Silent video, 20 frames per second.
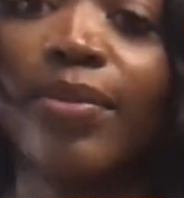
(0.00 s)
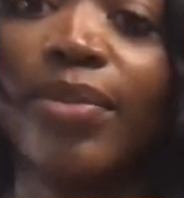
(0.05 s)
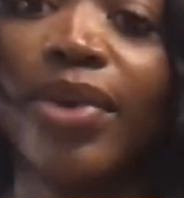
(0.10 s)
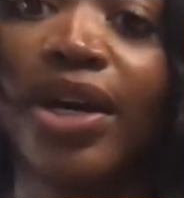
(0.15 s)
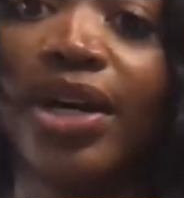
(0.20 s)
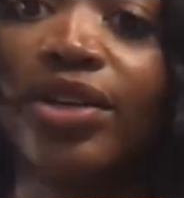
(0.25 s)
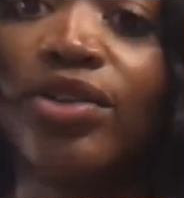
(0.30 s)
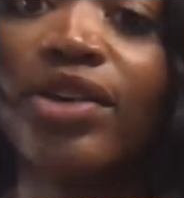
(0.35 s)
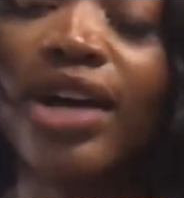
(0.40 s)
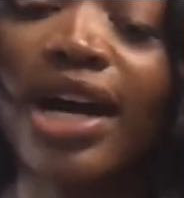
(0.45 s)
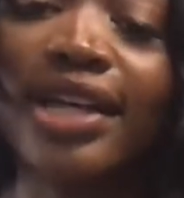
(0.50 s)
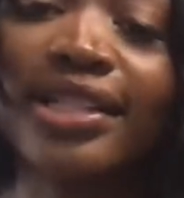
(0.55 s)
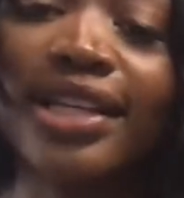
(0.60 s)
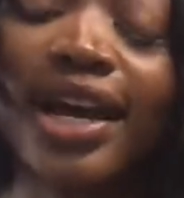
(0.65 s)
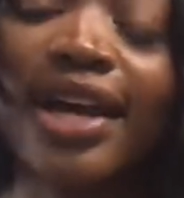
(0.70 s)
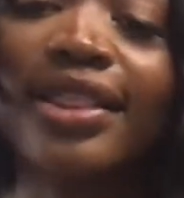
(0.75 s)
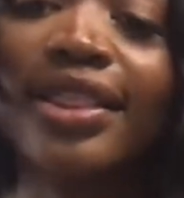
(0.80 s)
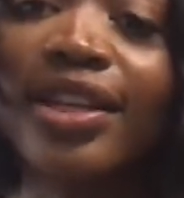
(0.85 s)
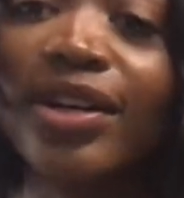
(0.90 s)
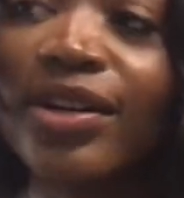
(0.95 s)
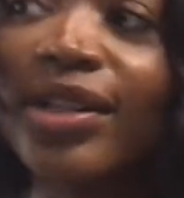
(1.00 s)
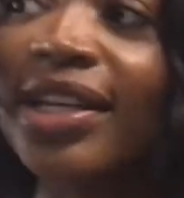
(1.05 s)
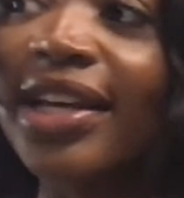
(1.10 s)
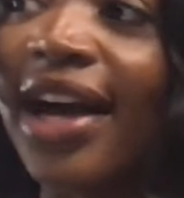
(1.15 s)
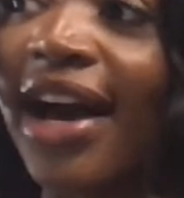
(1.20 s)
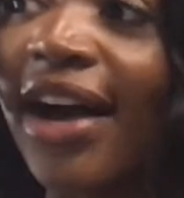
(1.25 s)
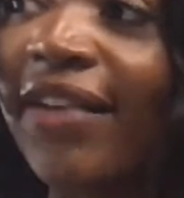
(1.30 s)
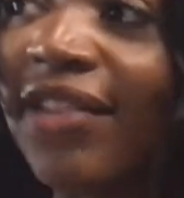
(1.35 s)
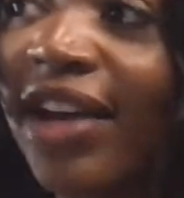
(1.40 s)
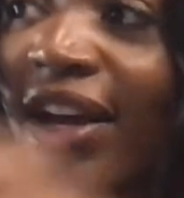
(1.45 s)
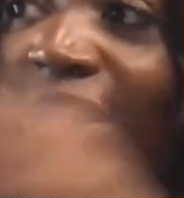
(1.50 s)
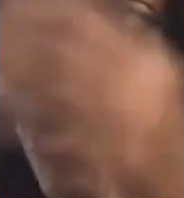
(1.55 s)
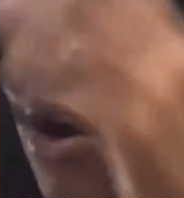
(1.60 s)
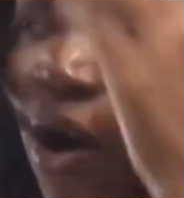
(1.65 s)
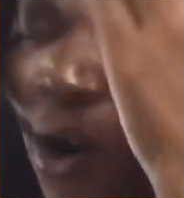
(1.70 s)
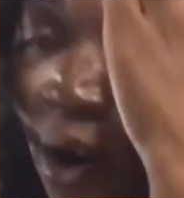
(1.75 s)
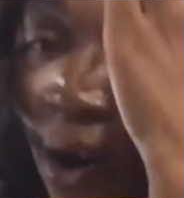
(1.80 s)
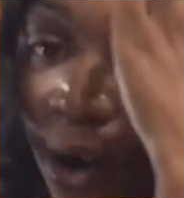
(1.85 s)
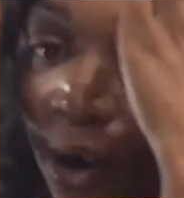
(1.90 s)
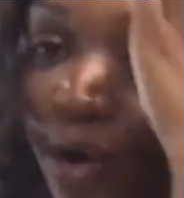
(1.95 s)
But you guys, I literally have like
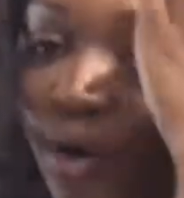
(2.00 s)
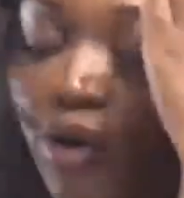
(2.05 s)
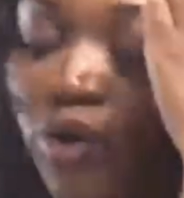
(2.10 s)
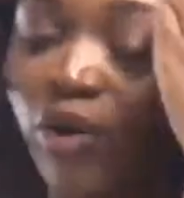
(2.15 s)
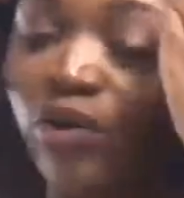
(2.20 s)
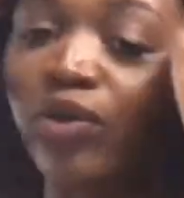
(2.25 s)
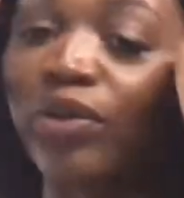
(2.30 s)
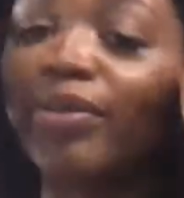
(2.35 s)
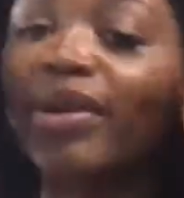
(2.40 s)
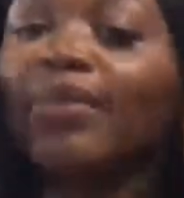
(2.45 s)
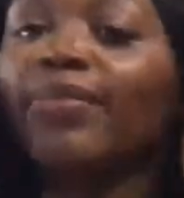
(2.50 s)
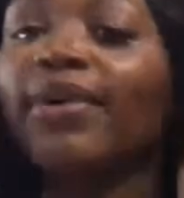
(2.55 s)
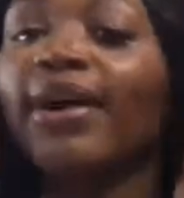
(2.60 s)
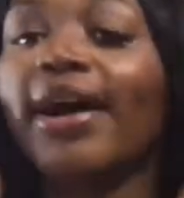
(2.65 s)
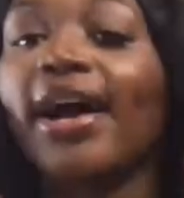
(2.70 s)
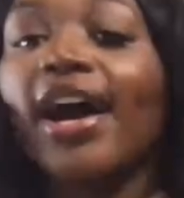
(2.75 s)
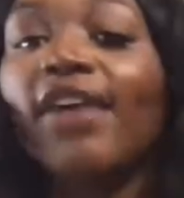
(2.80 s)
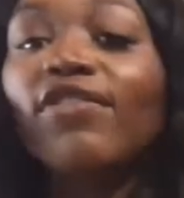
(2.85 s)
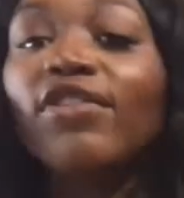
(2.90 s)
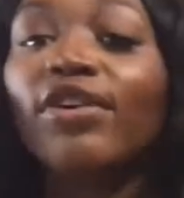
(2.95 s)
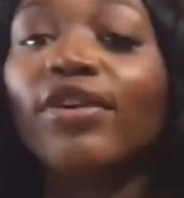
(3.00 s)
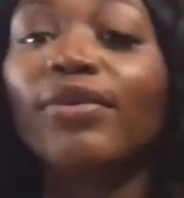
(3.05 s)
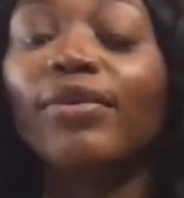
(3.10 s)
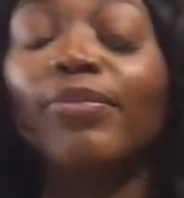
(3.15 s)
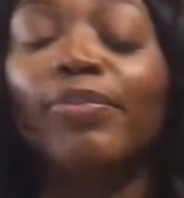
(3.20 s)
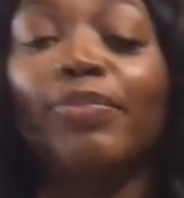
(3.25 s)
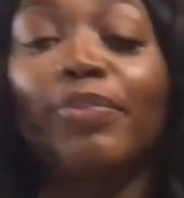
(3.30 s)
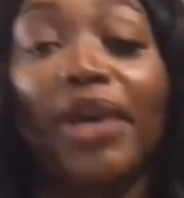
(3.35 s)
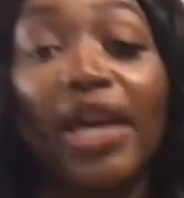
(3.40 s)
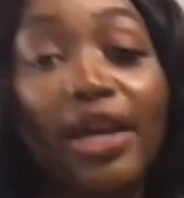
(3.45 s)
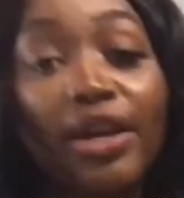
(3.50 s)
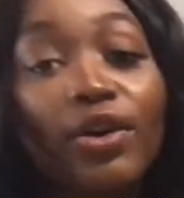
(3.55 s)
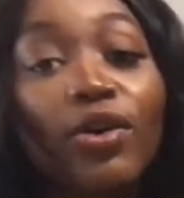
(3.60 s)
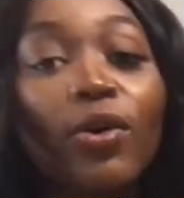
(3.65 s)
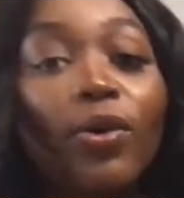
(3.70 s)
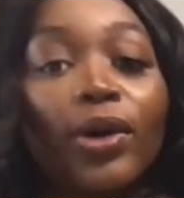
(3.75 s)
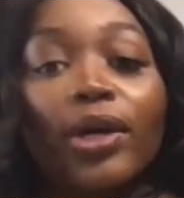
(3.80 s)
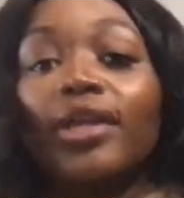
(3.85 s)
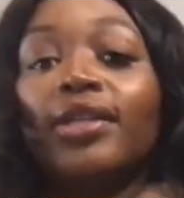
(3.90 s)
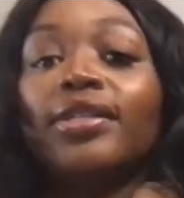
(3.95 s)
a whole. Remember, I have a paint
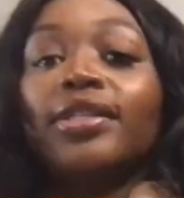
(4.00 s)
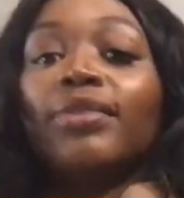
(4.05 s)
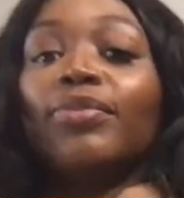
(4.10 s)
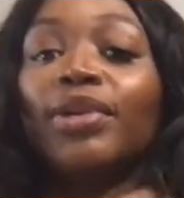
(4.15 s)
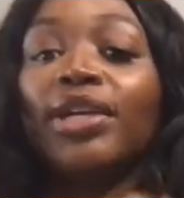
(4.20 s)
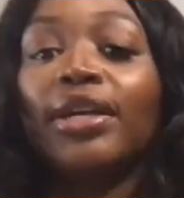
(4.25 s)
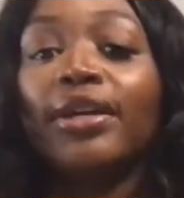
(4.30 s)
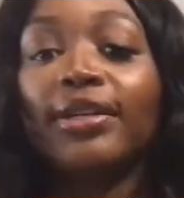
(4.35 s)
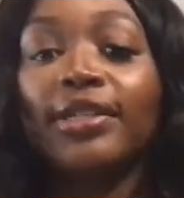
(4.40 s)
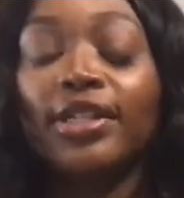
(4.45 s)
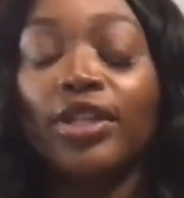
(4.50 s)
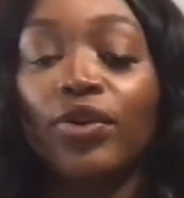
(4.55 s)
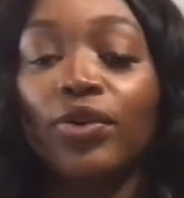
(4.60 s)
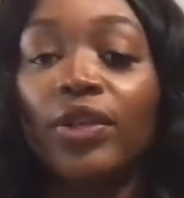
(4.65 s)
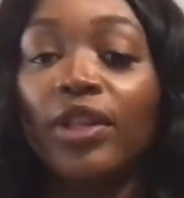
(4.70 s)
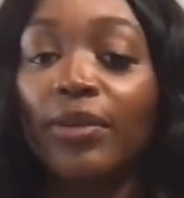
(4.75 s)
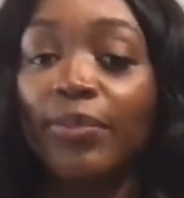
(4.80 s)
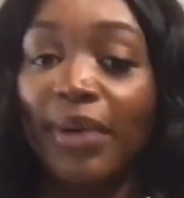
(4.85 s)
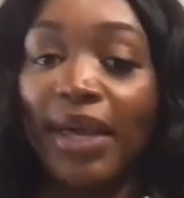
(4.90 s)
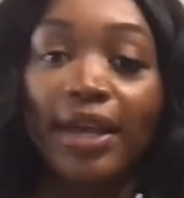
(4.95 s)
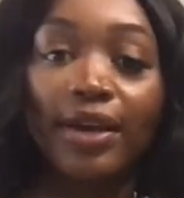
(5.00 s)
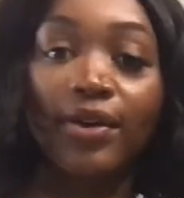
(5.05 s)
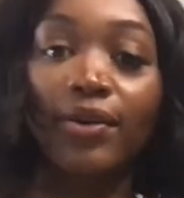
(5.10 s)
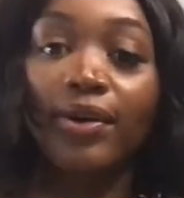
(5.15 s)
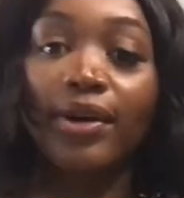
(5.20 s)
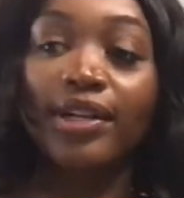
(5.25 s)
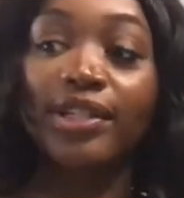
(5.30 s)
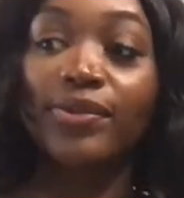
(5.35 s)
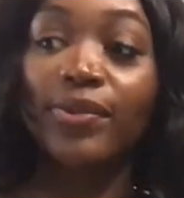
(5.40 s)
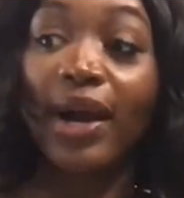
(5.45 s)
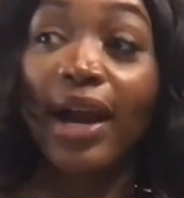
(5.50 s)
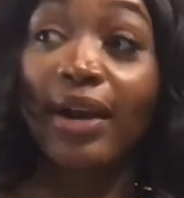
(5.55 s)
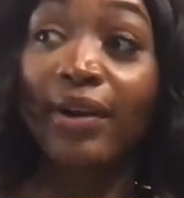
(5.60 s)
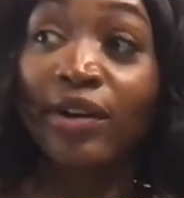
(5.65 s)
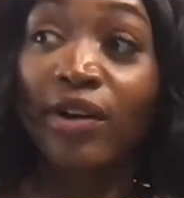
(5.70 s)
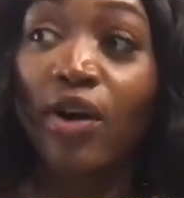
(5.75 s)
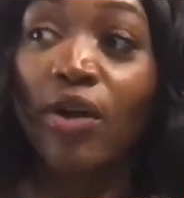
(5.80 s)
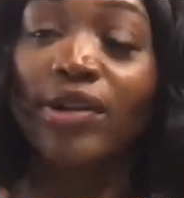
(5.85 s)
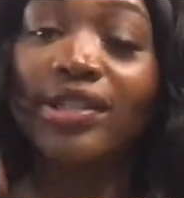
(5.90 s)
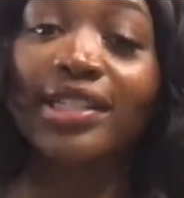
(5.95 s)
course, a beginner's acrylic paint course, where I
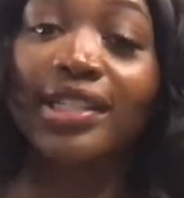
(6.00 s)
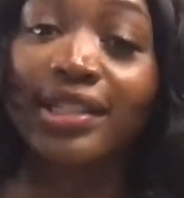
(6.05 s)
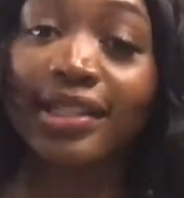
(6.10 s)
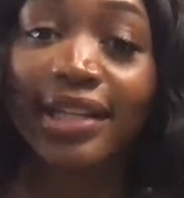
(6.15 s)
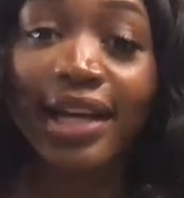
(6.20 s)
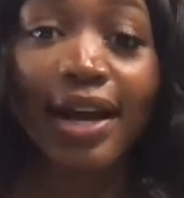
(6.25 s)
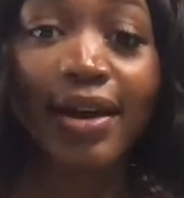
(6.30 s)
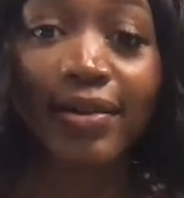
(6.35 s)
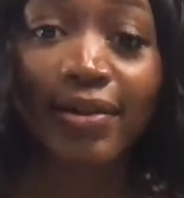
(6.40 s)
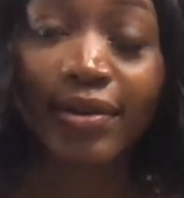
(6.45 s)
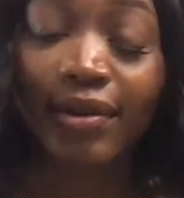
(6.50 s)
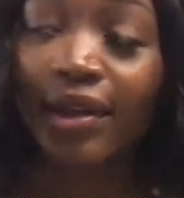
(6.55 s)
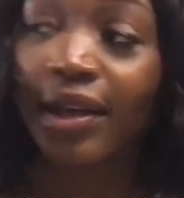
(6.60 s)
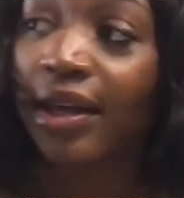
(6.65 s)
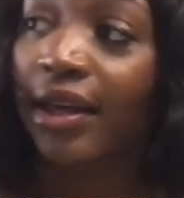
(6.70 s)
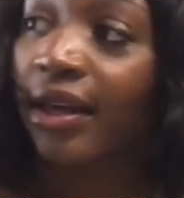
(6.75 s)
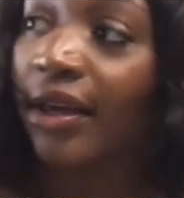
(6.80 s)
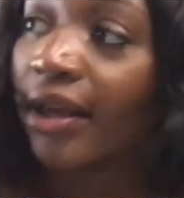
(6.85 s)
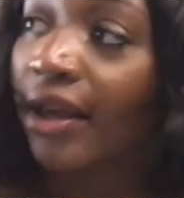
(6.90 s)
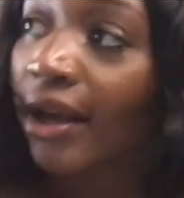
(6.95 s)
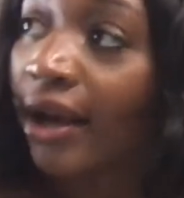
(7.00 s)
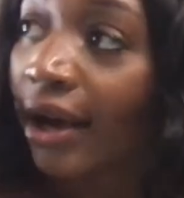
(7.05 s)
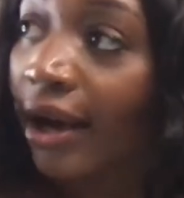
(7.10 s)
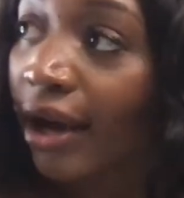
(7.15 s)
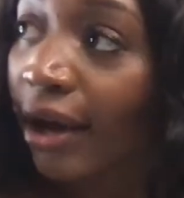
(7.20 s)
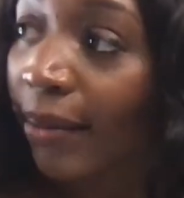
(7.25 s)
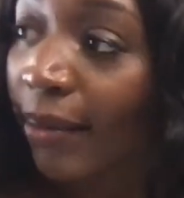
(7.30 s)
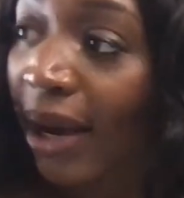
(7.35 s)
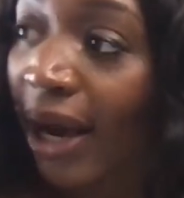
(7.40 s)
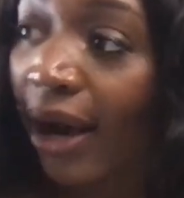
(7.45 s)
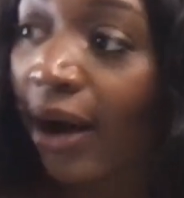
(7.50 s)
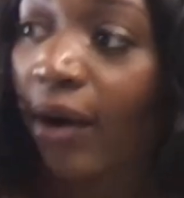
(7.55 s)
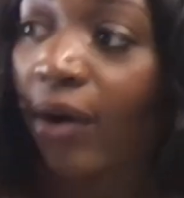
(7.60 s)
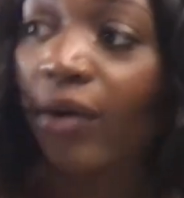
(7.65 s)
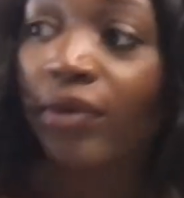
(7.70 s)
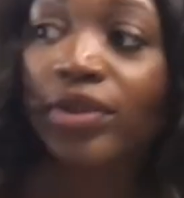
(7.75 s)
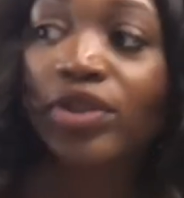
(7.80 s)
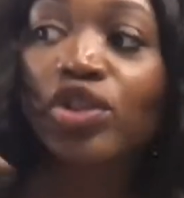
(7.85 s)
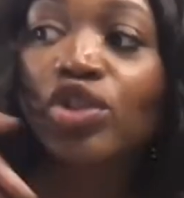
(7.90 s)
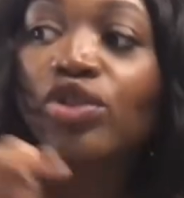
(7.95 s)
go into depth
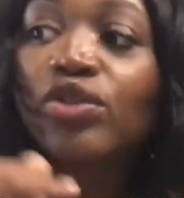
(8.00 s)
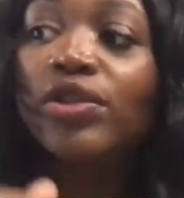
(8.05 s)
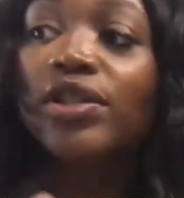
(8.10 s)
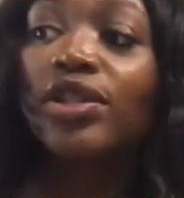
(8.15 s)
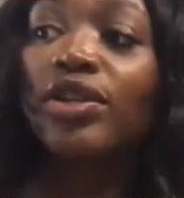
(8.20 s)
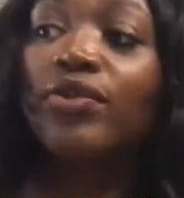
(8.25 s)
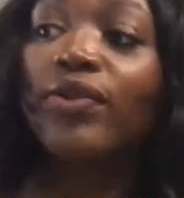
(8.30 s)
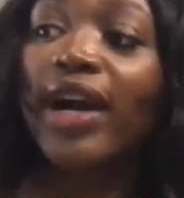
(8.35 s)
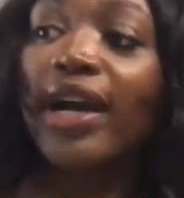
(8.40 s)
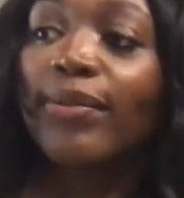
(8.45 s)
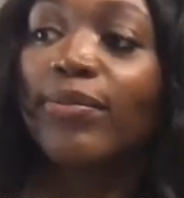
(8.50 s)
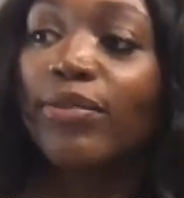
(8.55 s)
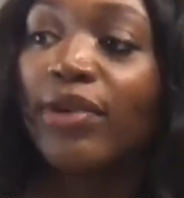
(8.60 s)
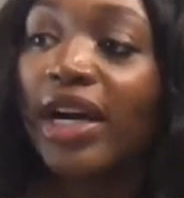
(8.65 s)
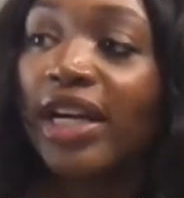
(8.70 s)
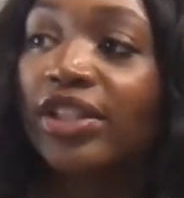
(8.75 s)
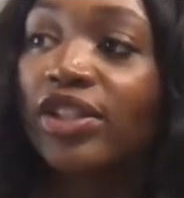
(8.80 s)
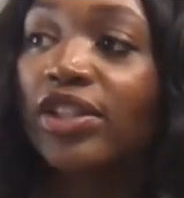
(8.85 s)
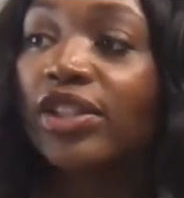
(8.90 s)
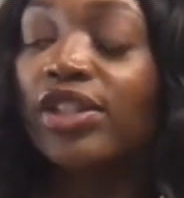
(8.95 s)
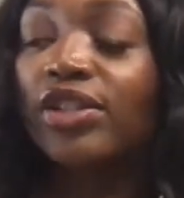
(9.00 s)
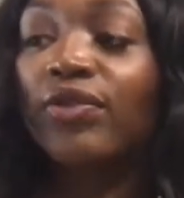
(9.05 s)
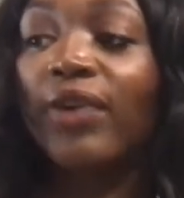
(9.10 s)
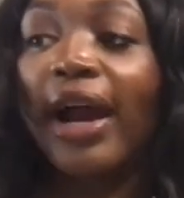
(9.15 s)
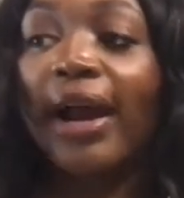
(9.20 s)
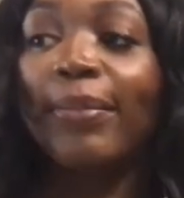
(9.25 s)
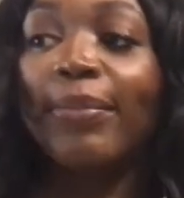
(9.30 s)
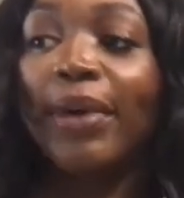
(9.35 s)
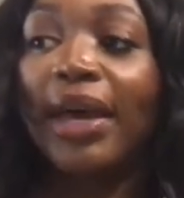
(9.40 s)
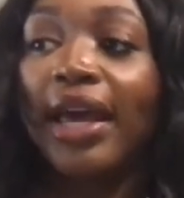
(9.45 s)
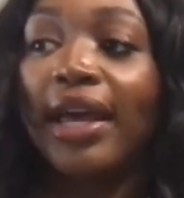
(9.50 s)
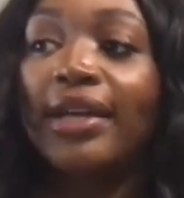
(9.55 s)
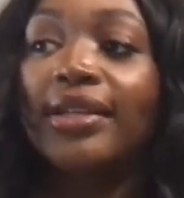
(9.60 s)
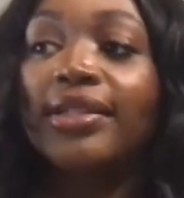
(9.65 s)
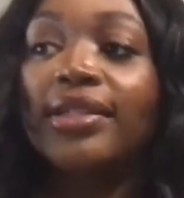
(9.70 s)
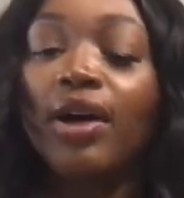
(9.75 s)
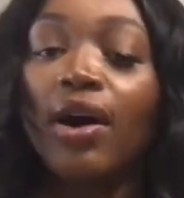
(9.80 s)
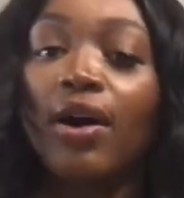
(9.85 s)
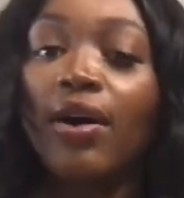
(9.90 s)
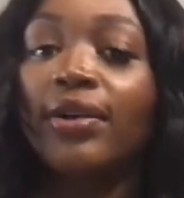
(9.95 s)
about choosing the right brushes, the right
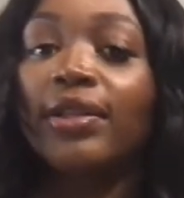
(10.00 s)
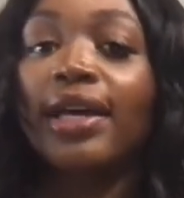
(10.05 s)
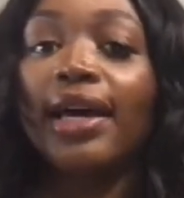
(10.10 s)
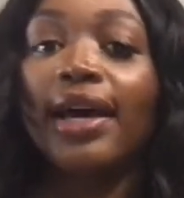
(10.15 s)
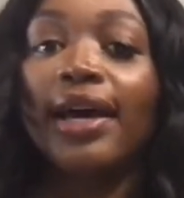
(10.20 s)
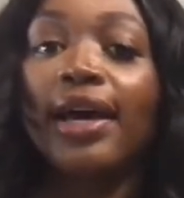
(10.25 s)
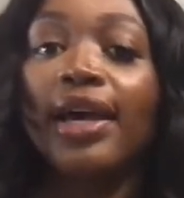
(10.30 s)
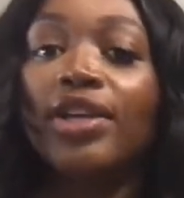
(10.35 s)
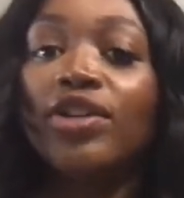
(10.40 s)
paints, all that.